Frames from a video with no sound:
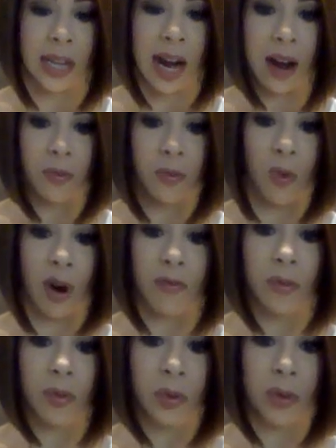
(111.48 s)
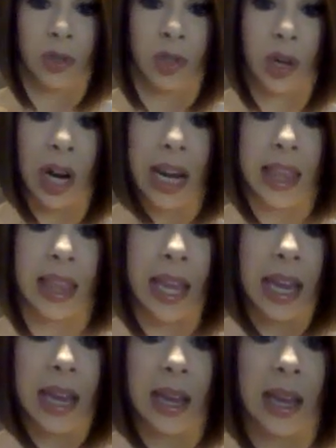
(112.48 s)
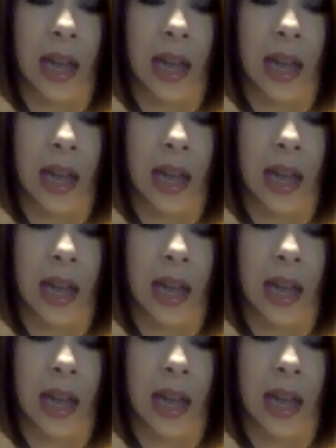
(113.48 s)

that have ruffles or anything